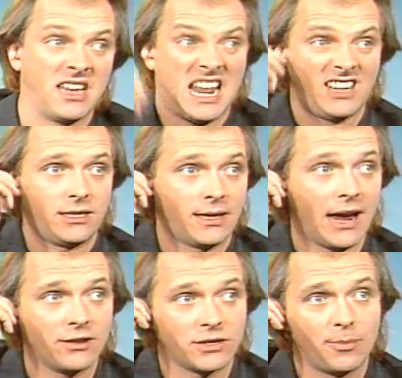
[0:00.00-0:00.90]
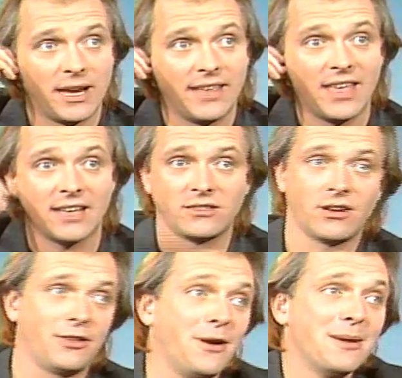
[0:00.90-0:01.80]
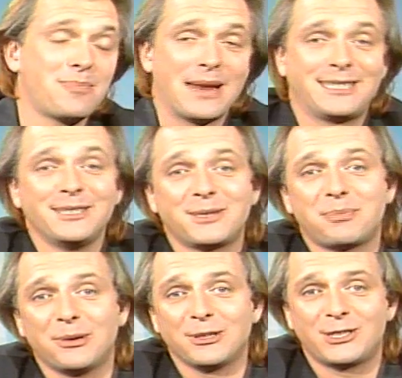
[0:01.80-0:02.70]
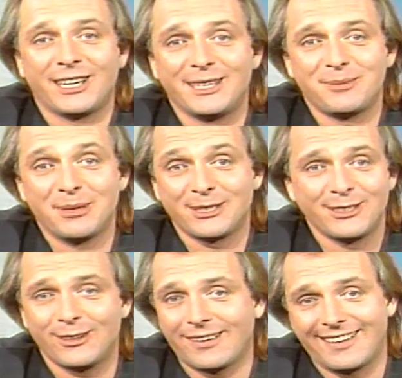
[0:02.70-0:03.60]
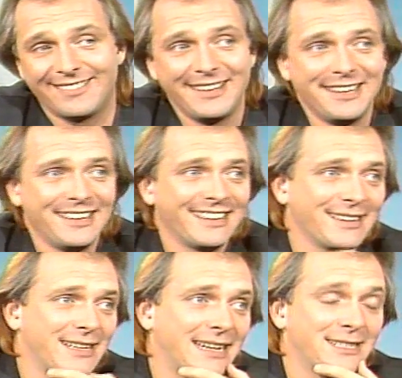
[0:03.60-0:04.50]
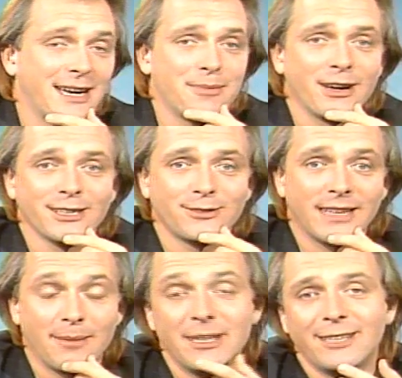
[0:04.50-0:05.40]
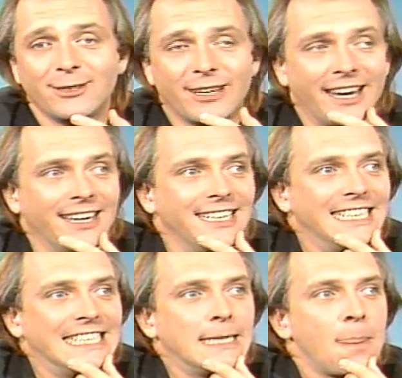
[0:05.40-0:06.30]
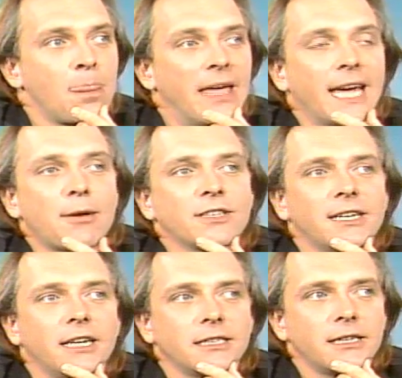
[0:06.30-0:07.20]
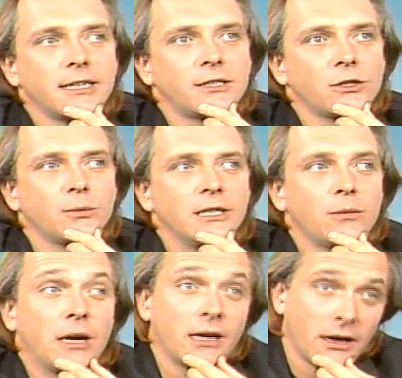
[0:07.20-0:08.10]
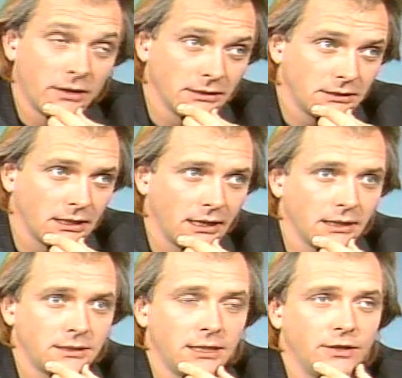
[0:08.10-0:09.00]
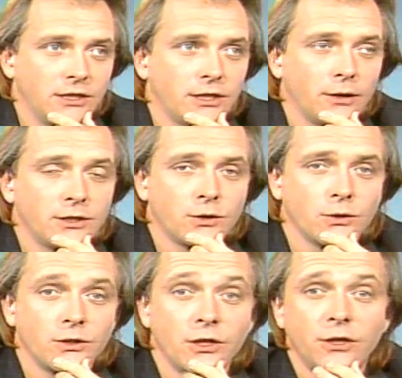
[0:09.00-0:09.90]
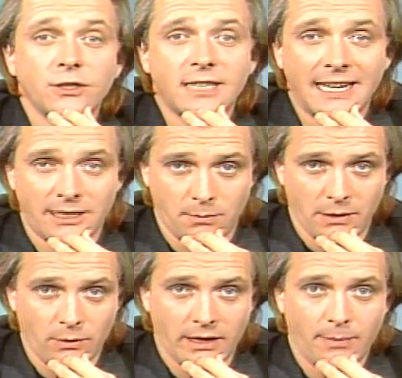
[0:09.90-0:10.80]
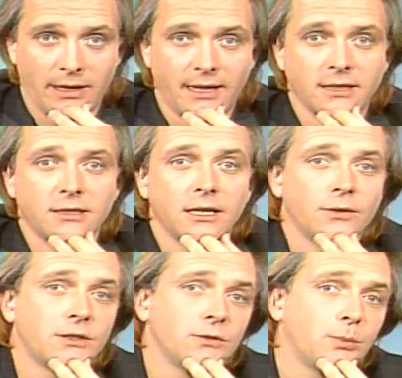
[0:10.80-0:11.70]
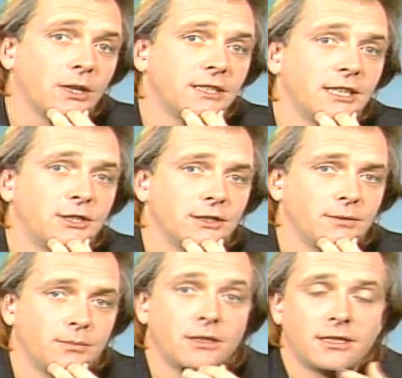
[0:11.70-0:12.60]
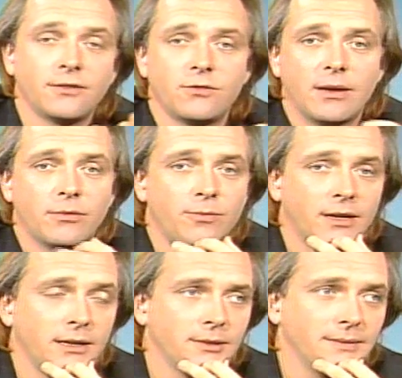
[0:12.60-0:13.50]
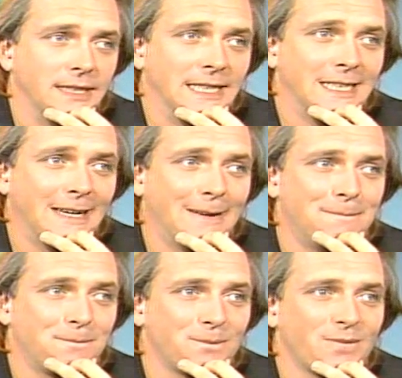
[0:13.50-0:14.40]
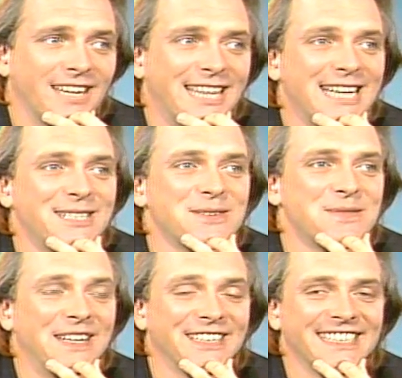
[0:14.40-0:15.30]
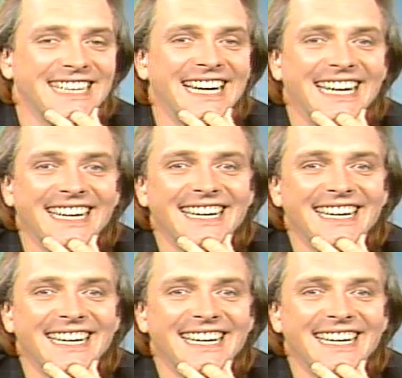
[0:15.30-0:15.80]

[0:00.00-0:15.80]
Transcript: And actually the character I play in that's a rather unpleasant, spoiled, childish person, so I kind of getting typecast for that, but that's okay. They came over to London and they saw me doing my current TV show is called The New Statesman, where I play a Conservative politician, Conservative Member of Parliament, and they saw me on the telly